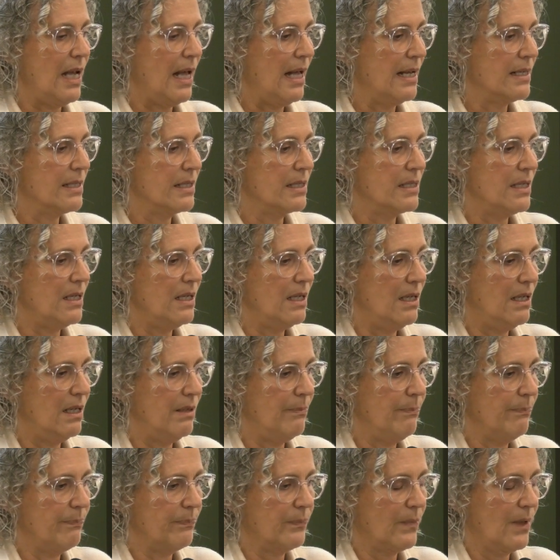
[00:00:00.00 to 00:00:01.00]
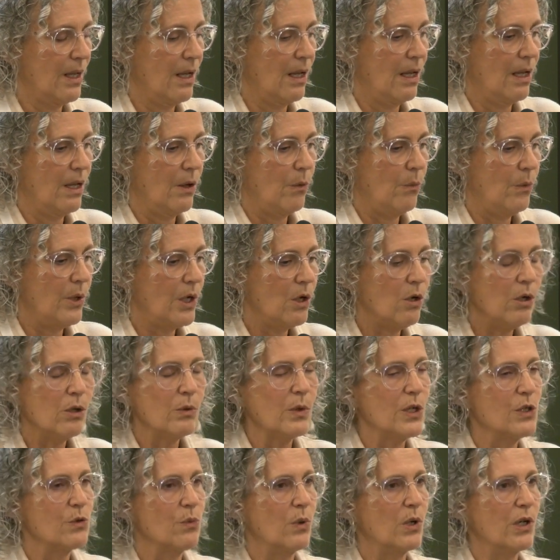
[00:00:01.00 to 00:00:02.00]
And we
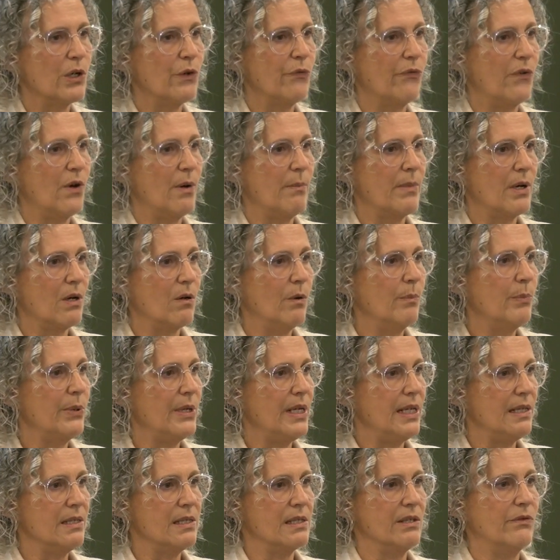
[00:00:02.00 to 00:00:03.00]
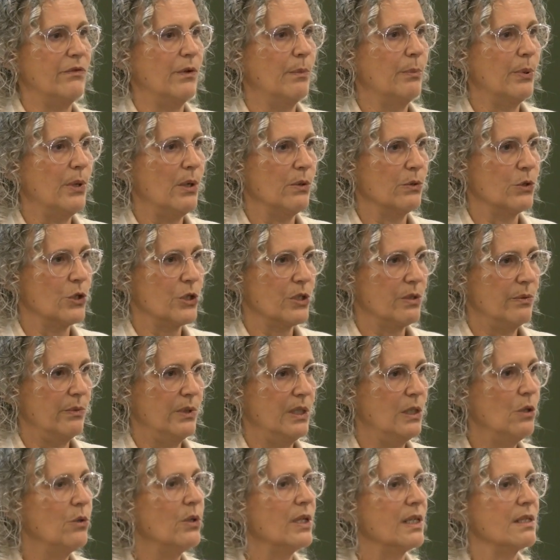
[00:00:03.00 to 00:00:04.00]
always work from a comprehensive approach. We
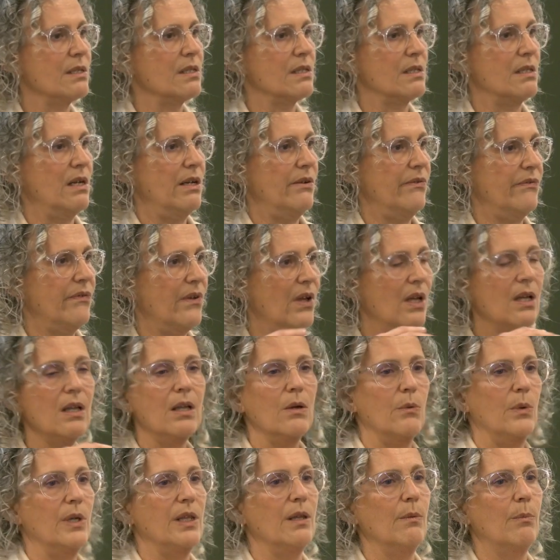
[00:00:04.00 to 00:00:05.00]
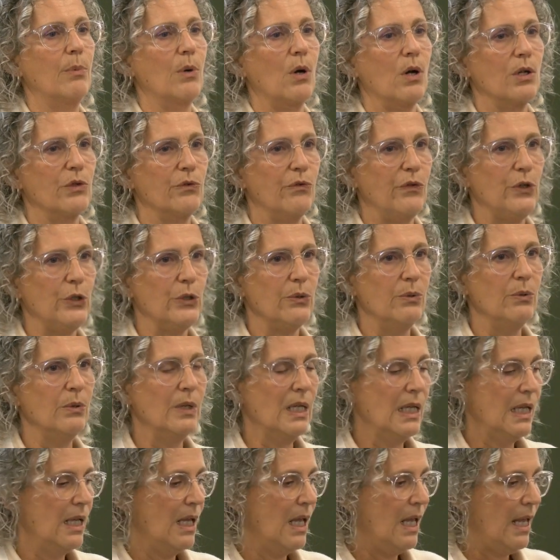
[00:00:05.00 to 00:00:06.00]
look at stuff with a broad view,
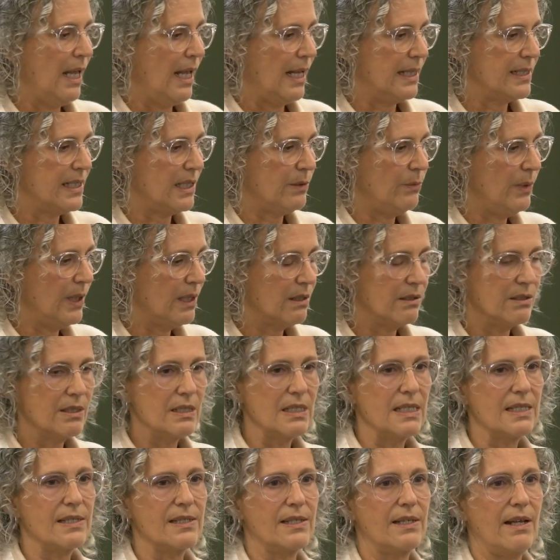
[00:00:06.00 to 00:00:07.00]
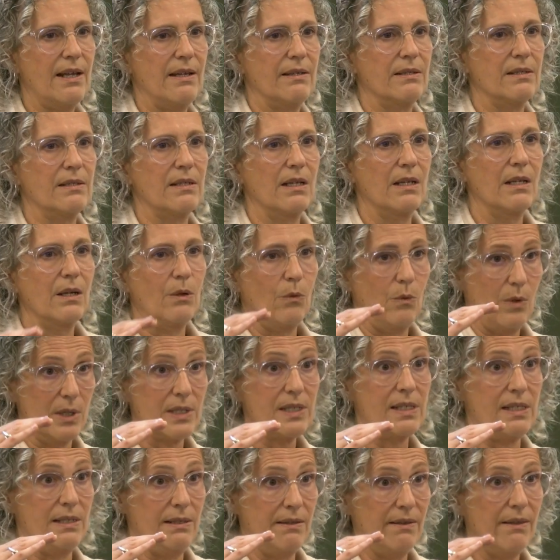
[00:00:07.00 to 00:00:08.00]
and then we can understand
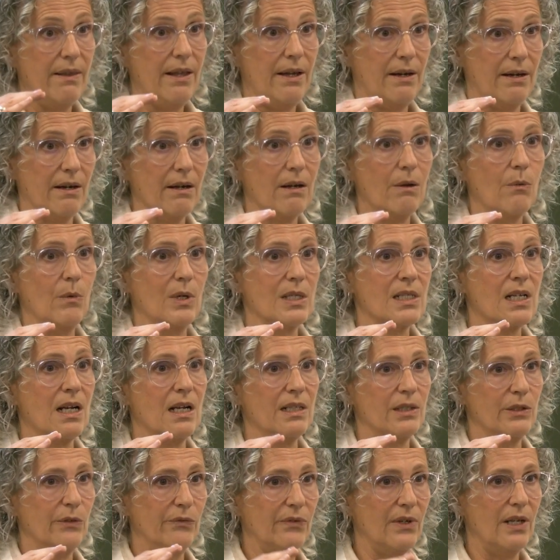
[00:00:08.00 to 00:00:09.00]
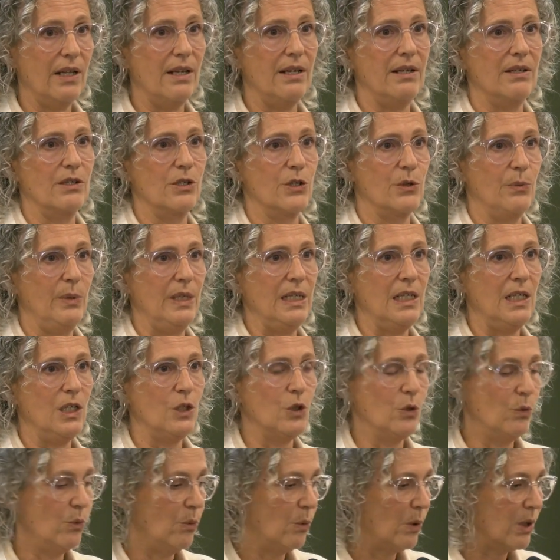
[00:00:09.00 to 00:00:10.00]
what's in there, what kind of layers we need
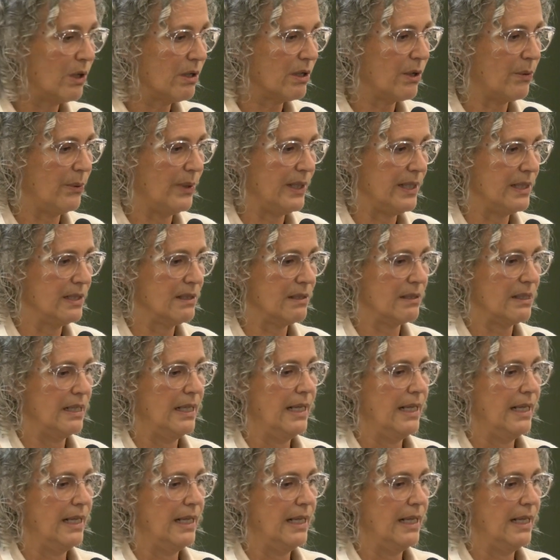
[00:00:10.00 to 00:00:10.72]
to work with.